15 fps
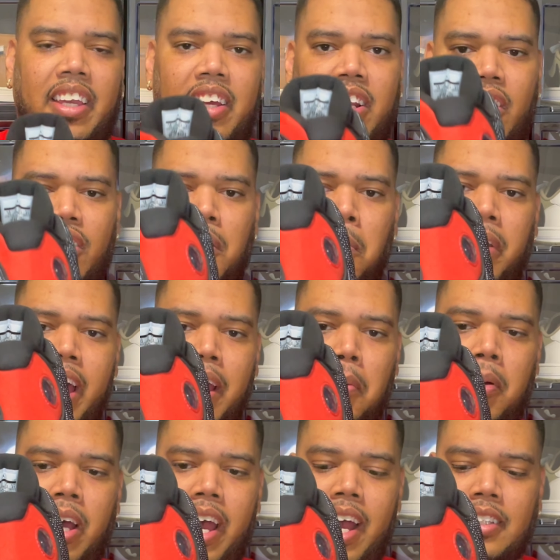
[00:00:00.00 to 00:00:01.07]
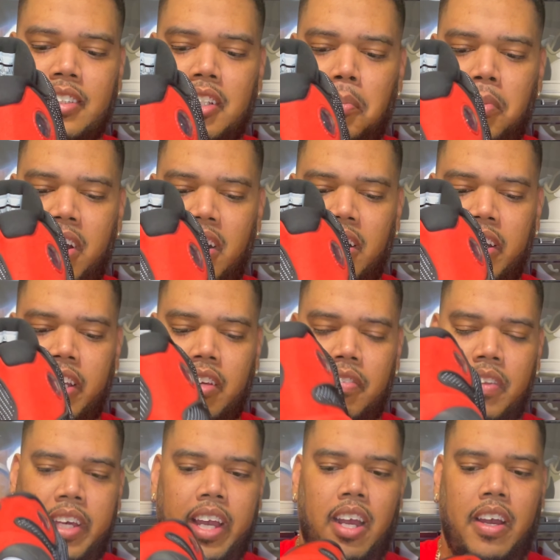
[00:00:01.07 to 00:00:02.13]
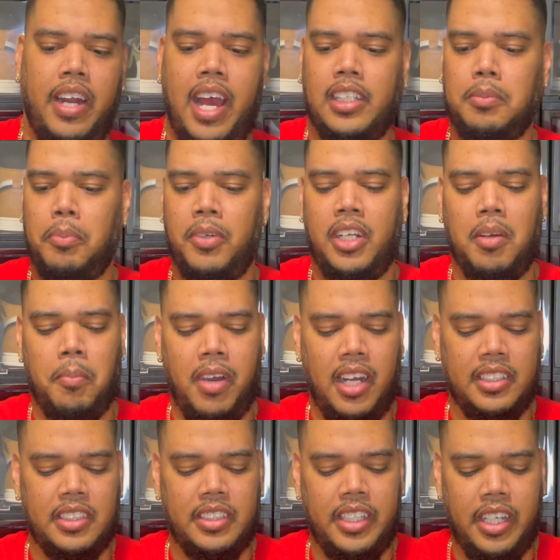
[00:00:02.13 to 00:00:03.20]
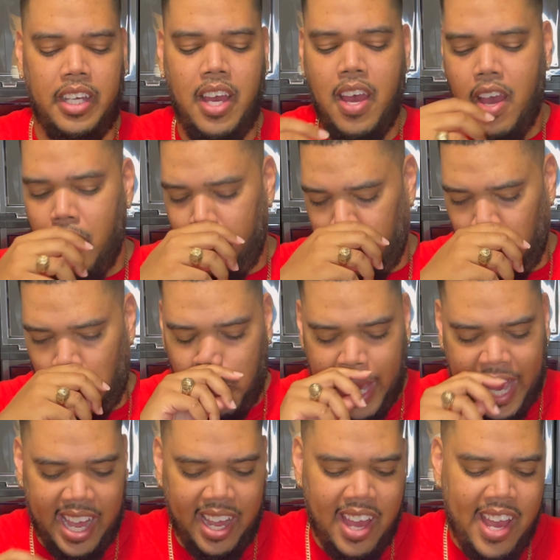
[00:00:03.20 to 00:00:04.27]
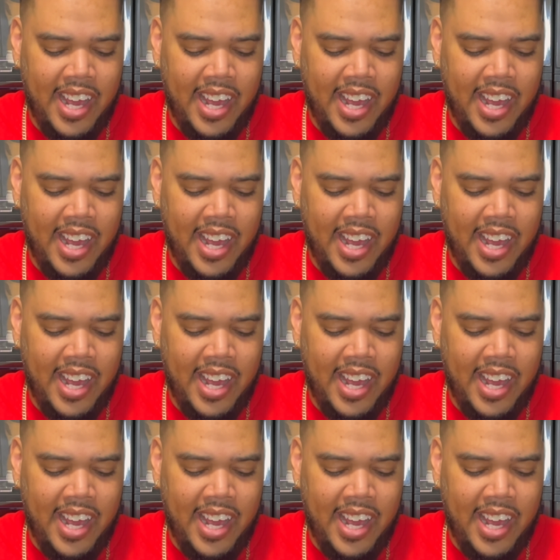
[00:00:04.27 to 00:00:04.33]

the black pods up underneath there, and that's pretty much it for the back.